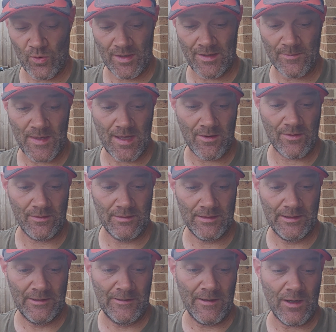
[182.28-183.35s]
keep going.
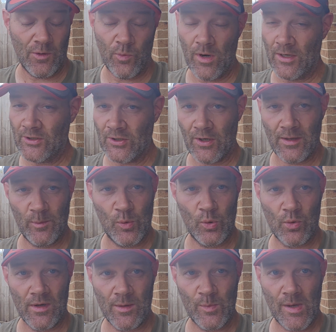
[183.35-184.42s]
Won't show you the
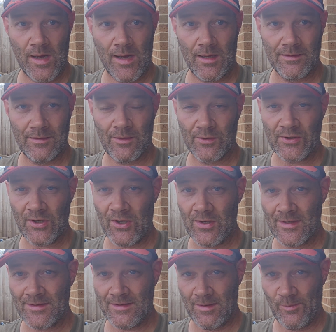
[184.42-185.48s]
boring part. I'll show you
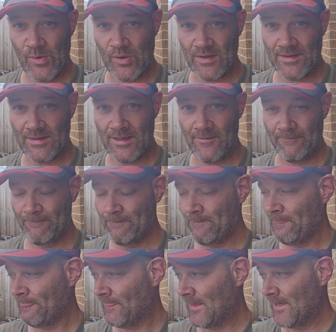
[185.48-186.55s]
step by step,
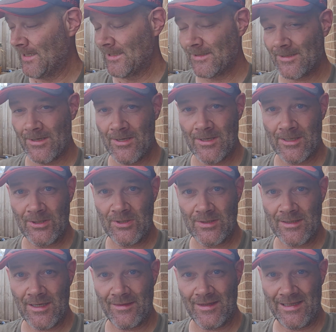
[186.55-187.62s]
so you can
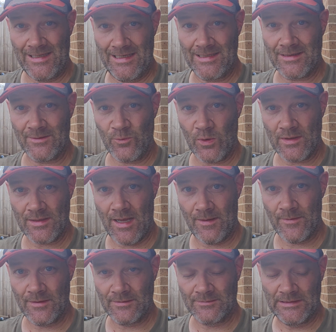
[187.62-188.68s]
just get the gist of what's
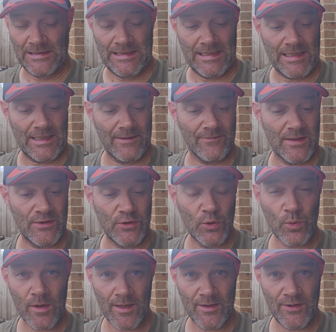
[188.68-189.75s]
happening. And if you do
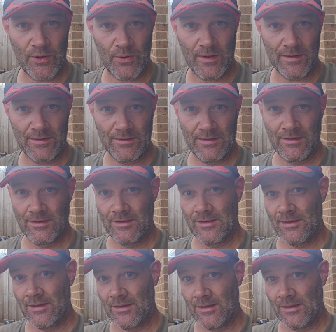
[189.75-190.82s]
want to do it,
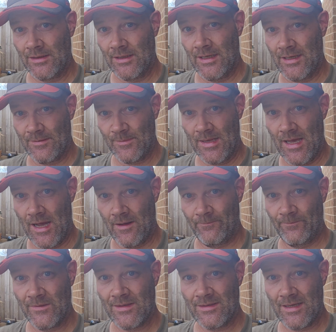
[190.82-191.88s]
hit me up,
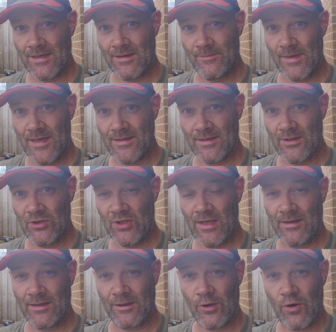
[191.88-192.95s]
send a message,
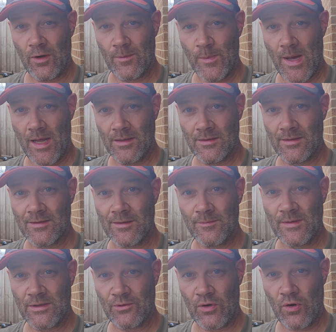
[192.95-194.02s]
hit the like button,
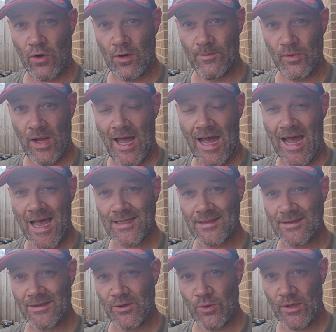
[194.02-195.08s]
subscribe, ask
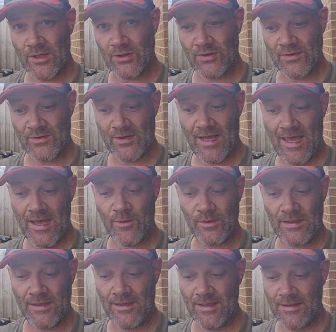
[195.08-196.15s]
the questions on how I
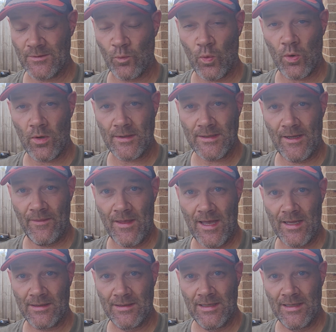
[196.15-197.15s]
did this, why I done that,